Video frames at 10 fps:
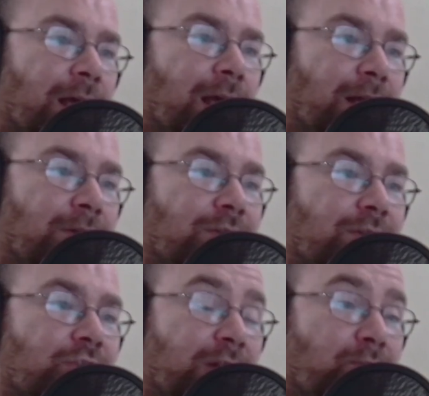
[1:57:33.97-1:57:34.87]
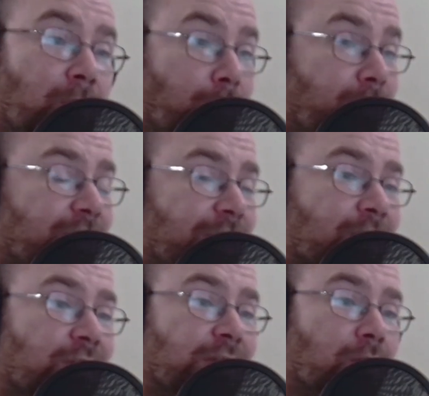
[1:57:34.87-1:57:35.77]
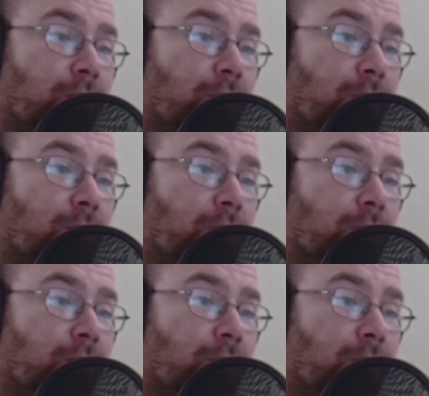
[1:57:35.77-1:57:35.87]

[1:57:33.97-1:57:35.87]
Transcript: And Jennifer Lawrence actually